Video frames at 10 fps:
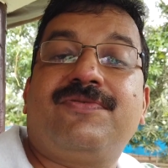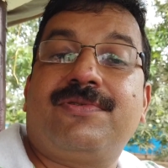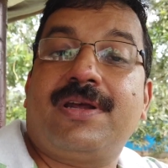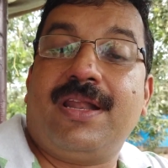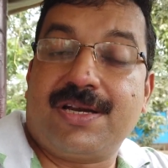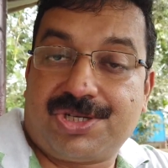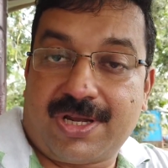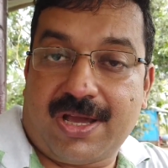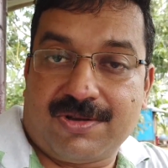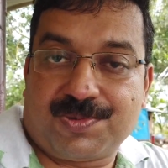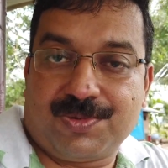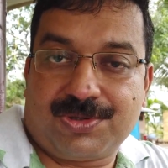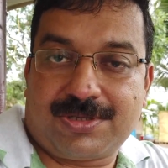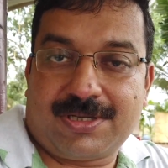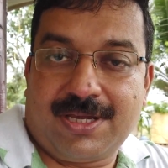for a luxury
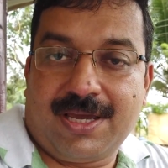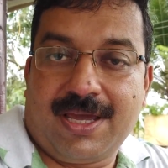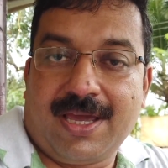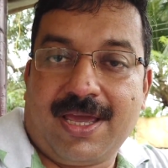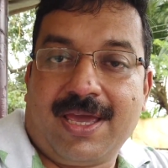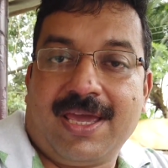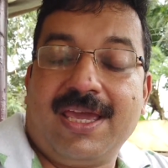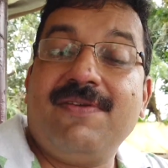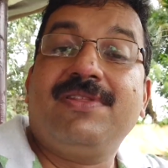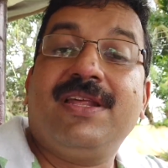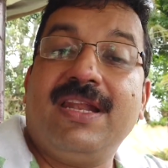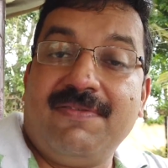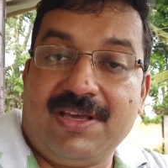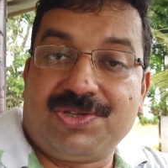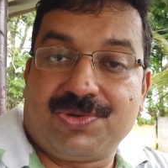houseboat, even the
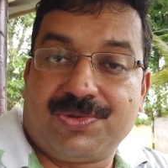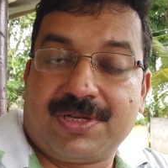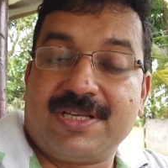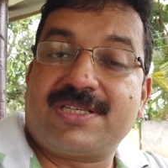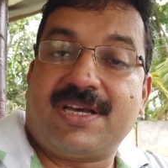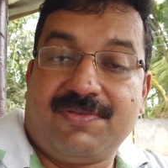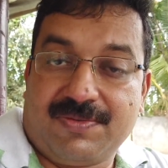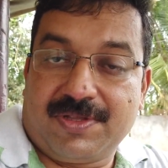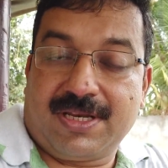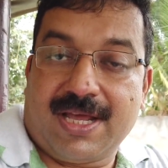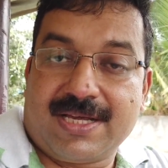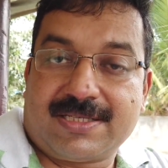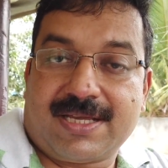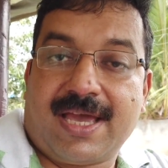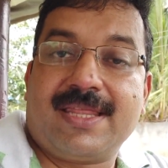living zone is covered with
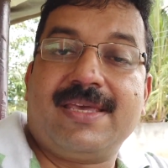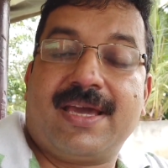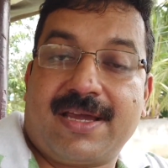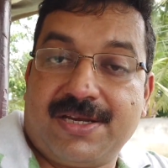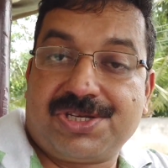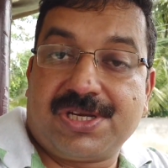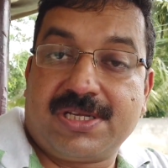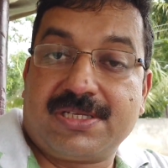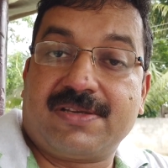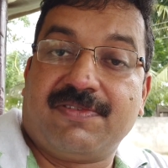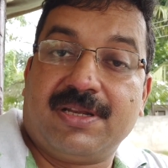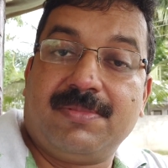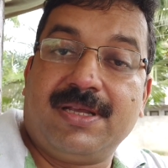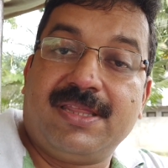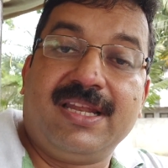glass and the air conditioning is
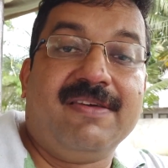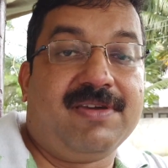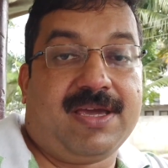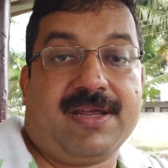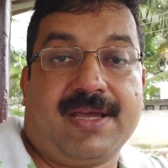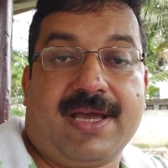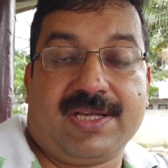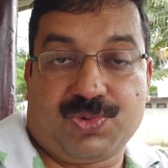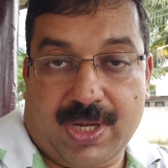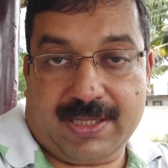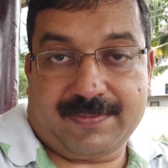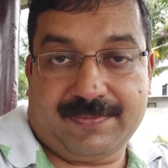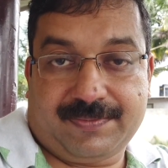available in the living area as well.